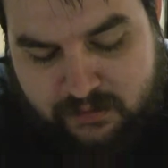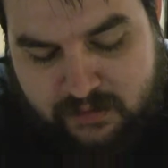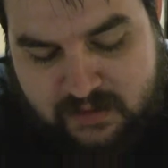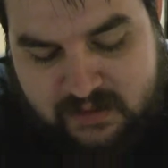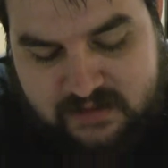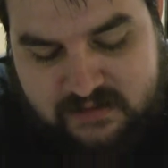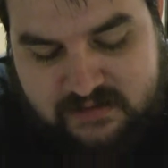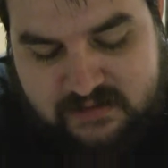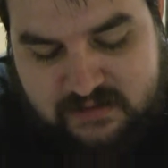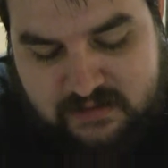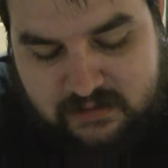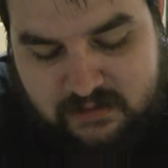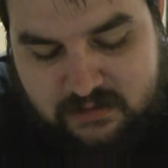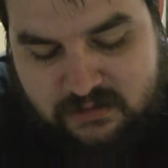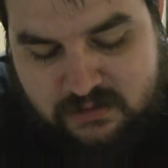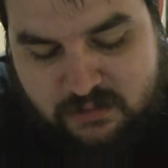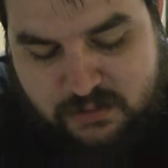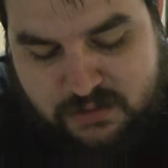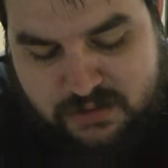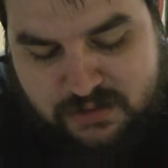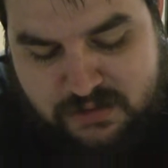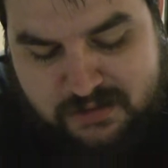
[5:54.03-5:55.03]
instant and
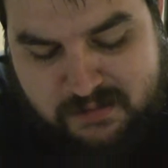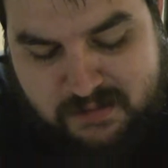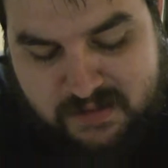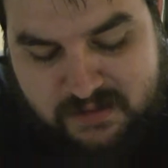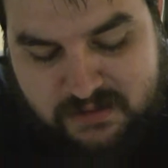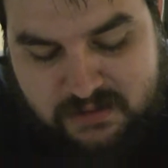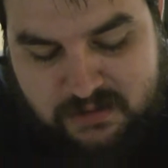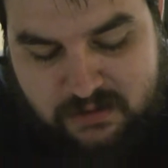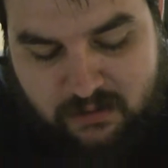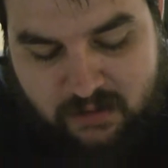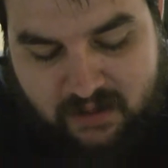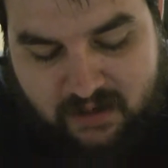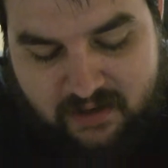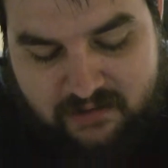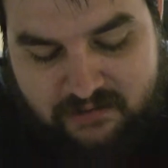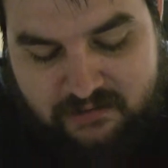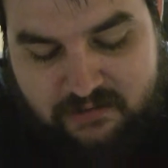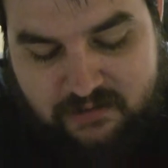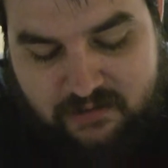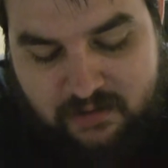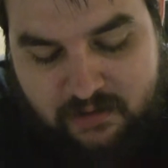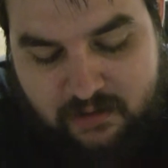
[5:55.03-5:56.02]
sorcery spells you
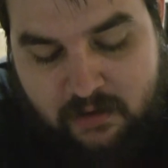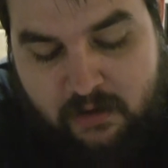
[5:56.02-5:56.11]
cast